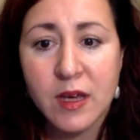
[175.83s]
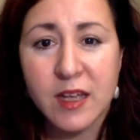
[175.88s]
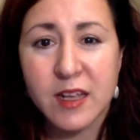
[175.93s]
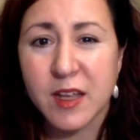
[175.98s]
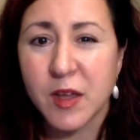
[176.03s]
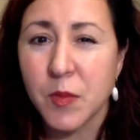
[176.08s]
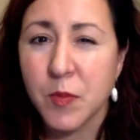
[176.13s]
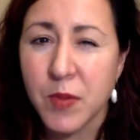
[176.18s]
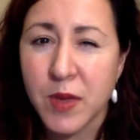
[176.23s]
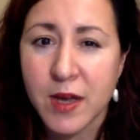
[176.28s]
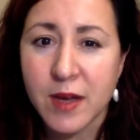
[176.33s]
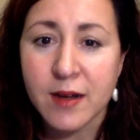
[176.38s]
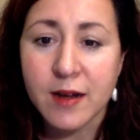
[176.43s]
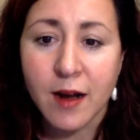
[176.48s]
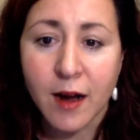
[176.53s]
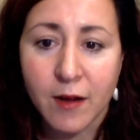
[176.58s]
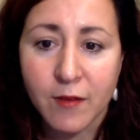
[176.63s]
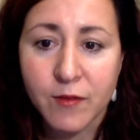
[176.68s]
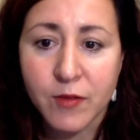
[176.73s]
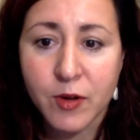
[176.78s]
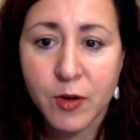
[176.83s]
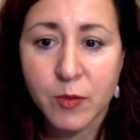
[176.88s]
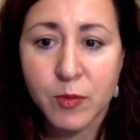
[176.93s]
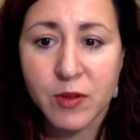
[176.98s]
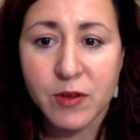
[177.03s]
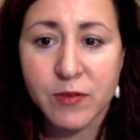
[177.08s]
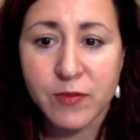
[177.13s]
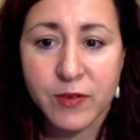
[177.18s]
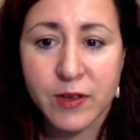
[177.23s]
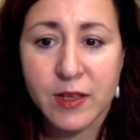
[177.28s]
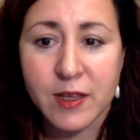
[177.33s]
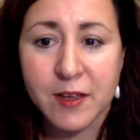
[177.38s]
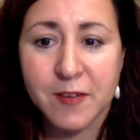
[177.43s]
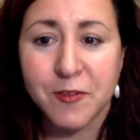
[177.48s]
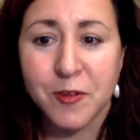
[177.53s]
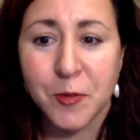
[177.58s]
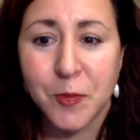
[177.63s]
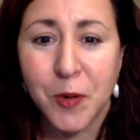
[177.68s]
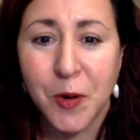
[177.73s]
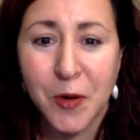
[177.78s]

It can be an uncomfortable feeling for